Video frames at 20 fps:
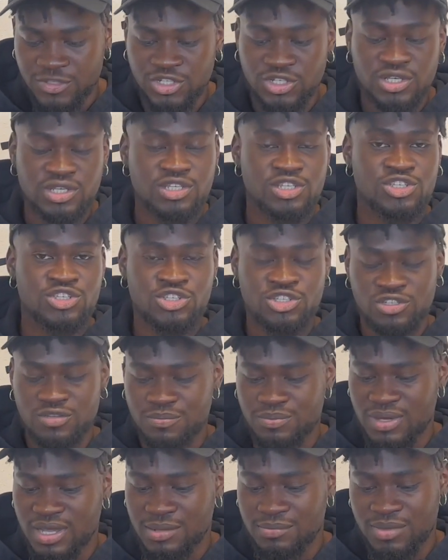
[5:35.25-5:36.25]
Chicken is
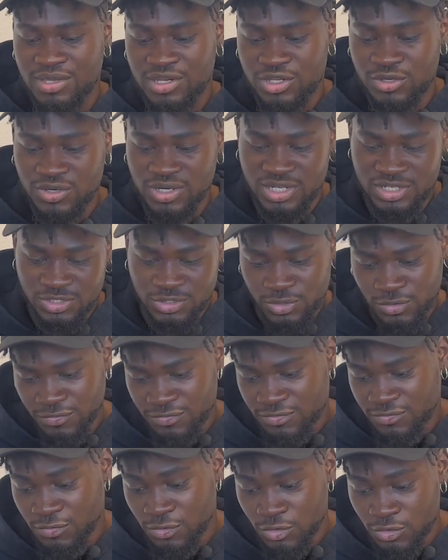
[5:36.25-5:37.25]
cheap and many other
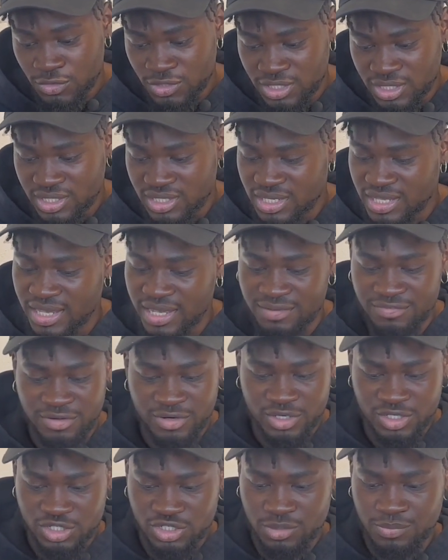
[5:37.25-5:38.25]
stuffs. For cooking, here are
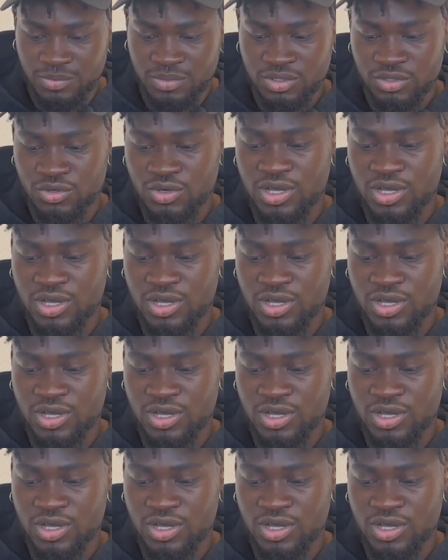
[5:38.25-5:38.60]
very cheap.